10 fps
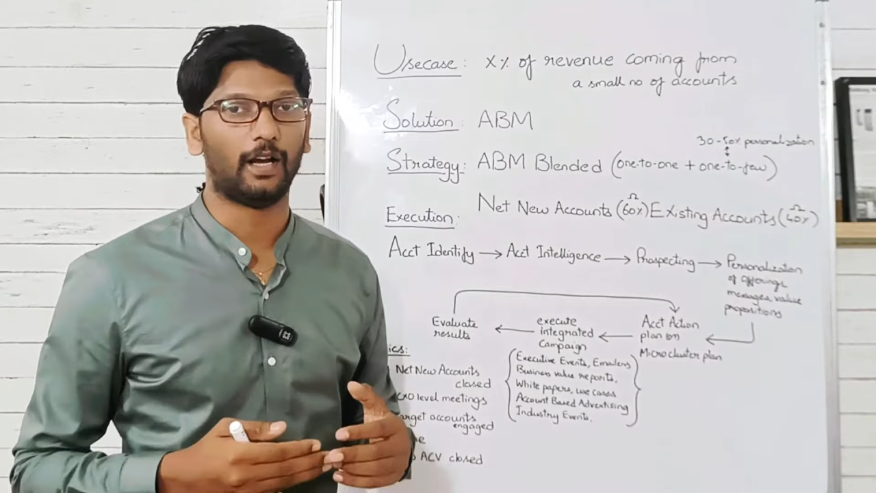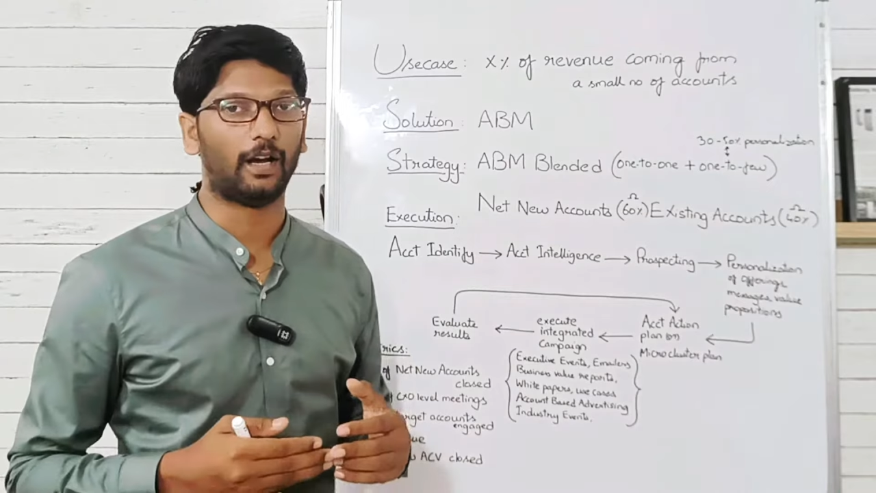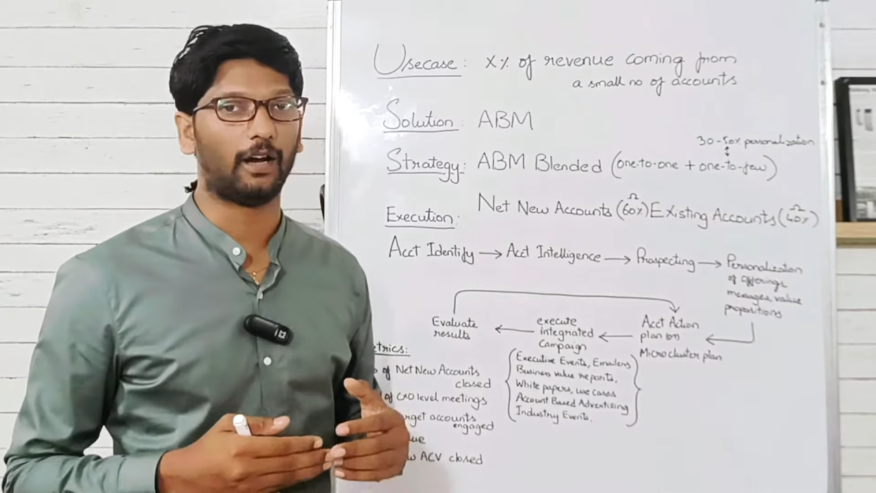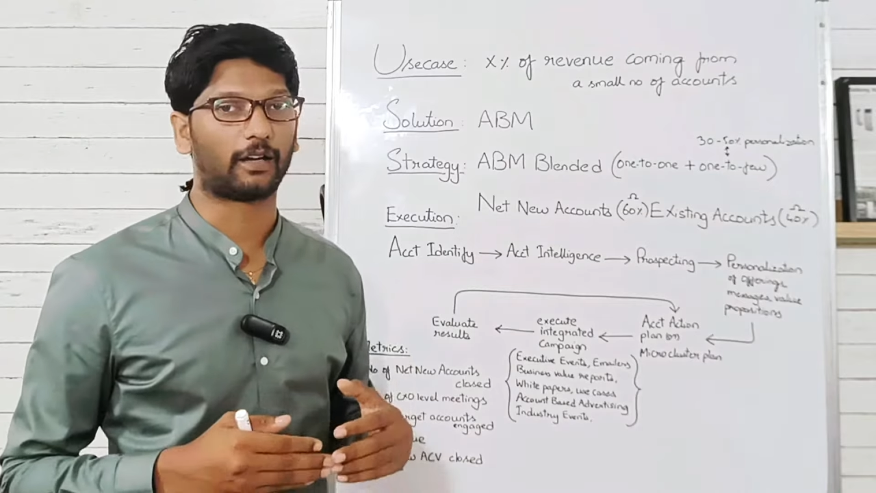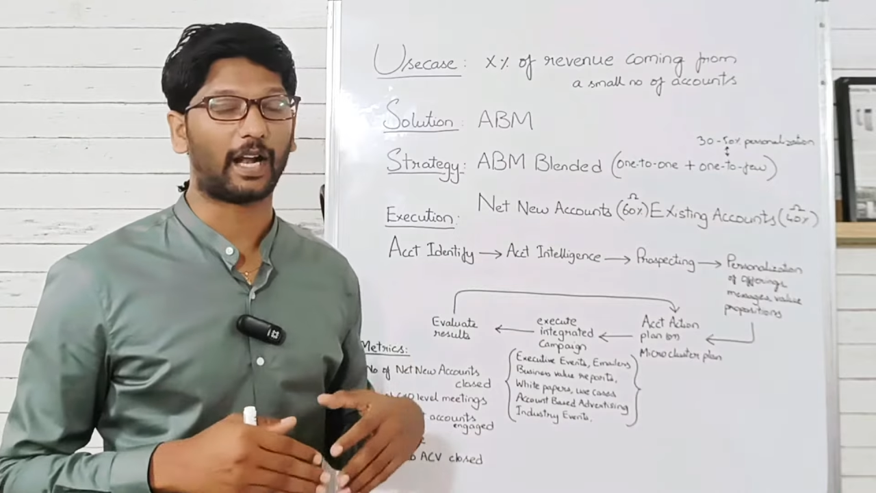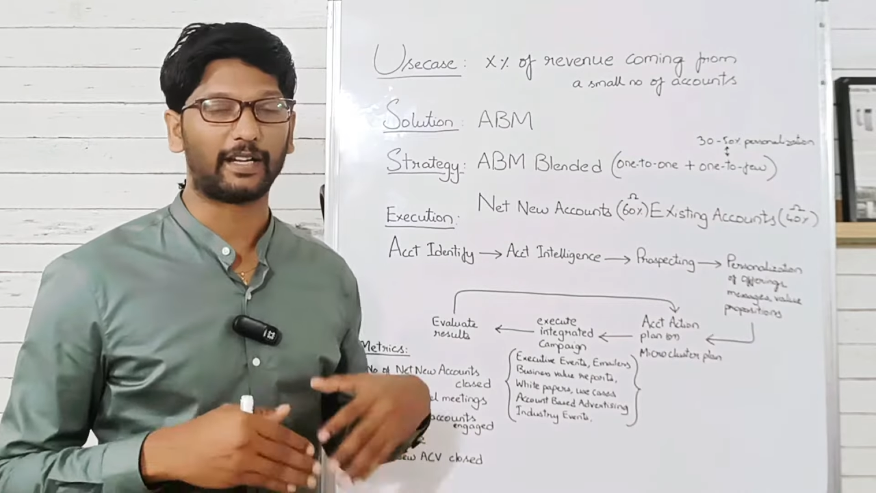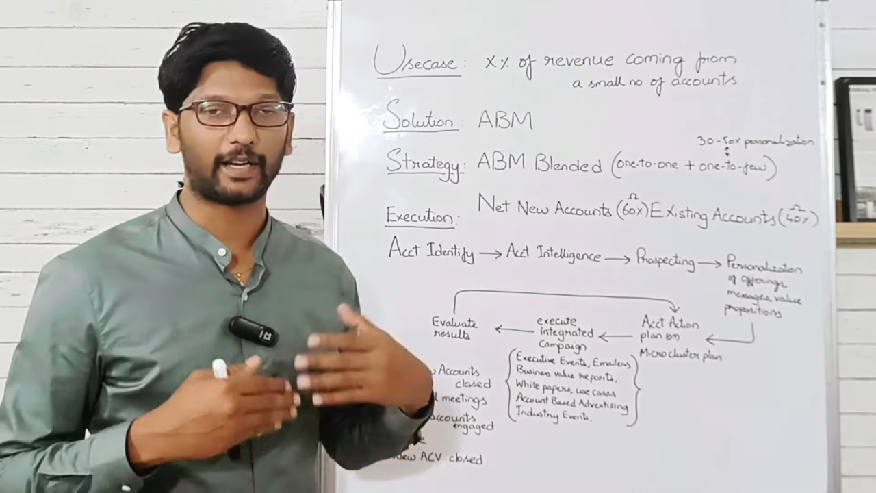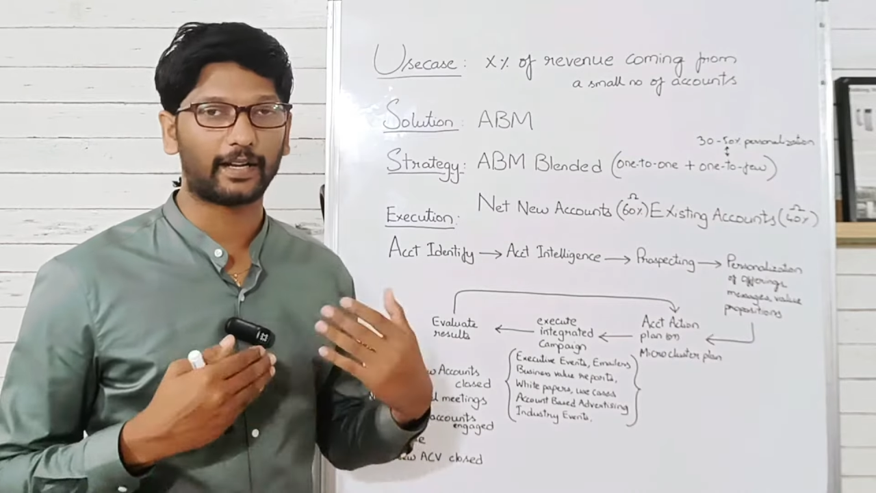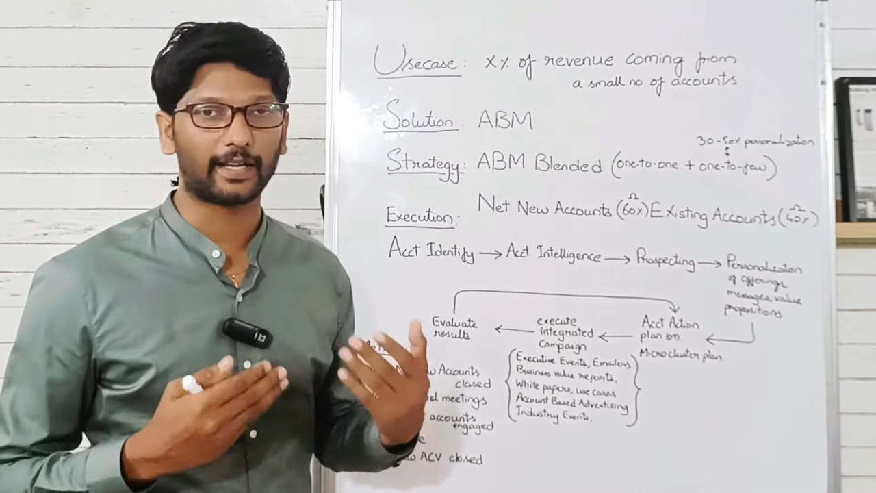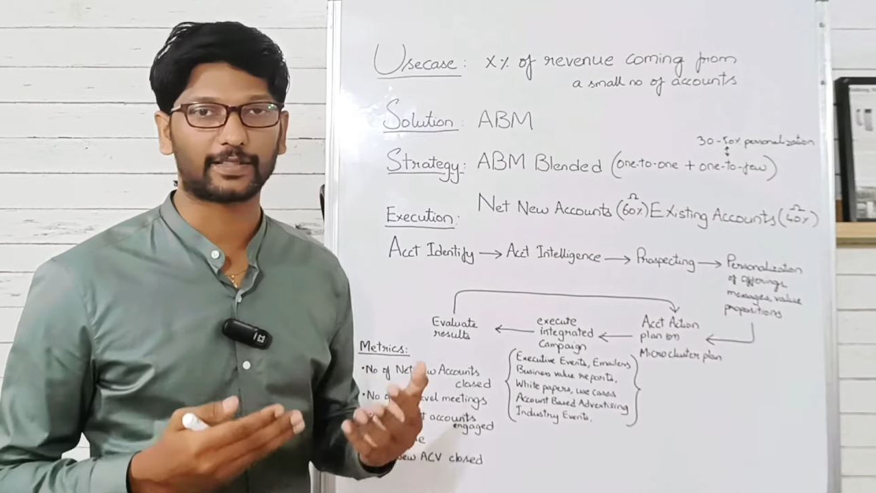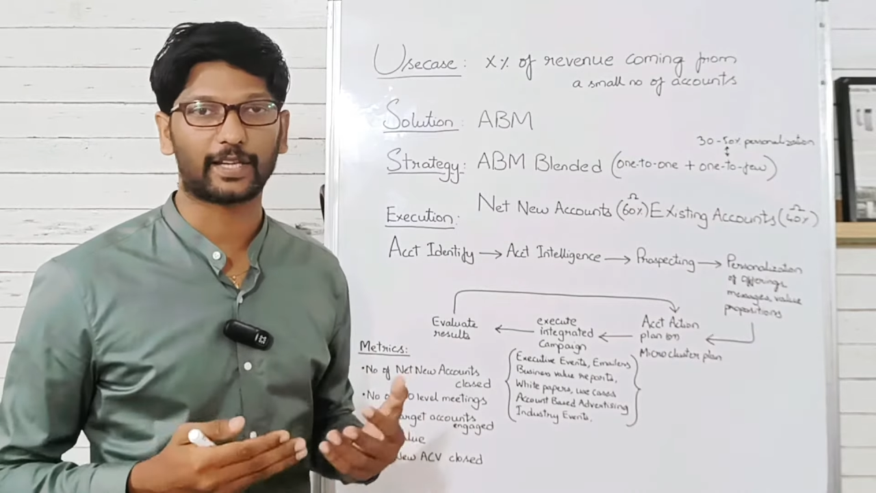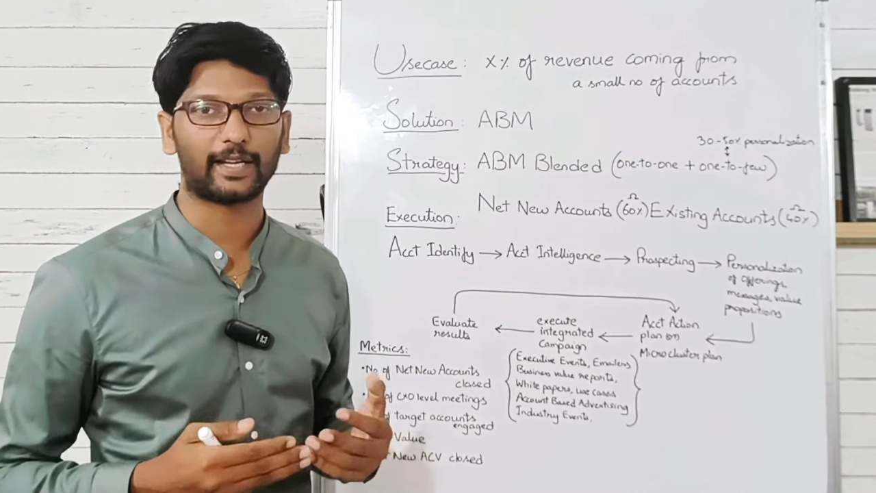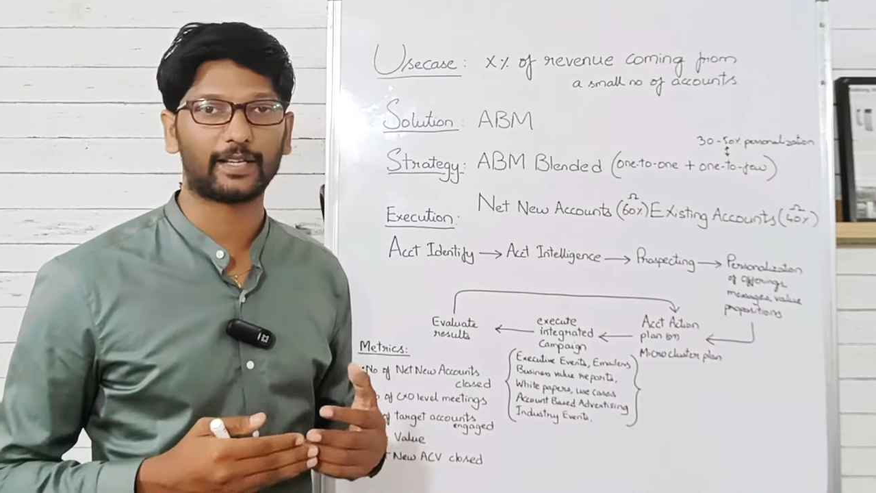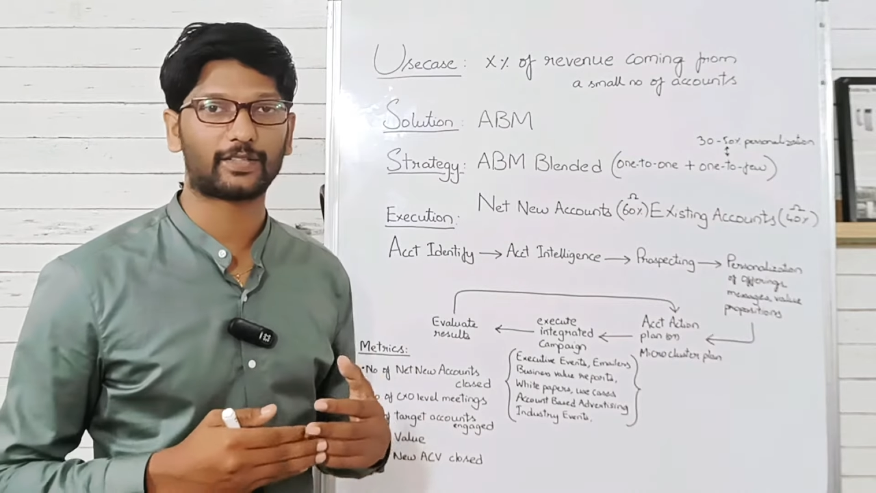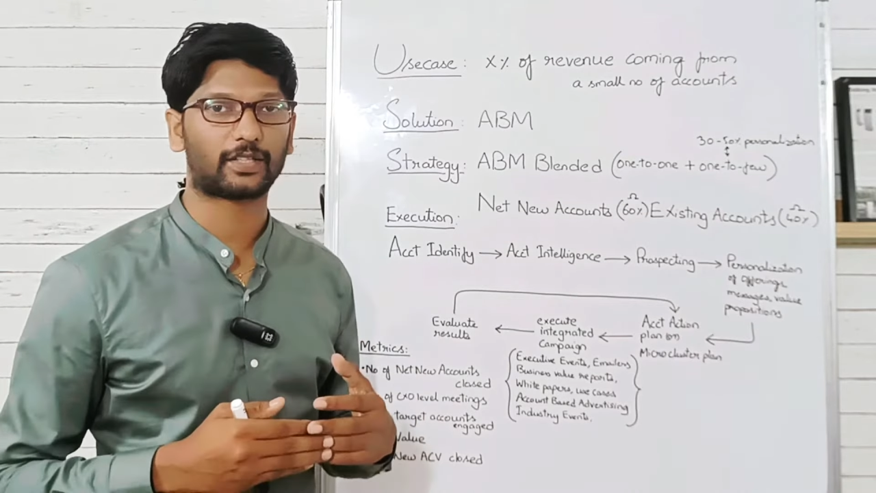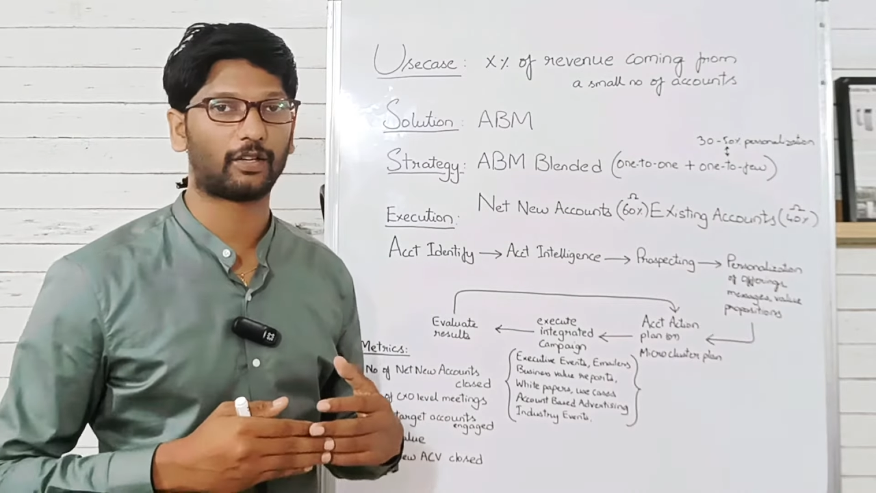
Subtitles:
content assets,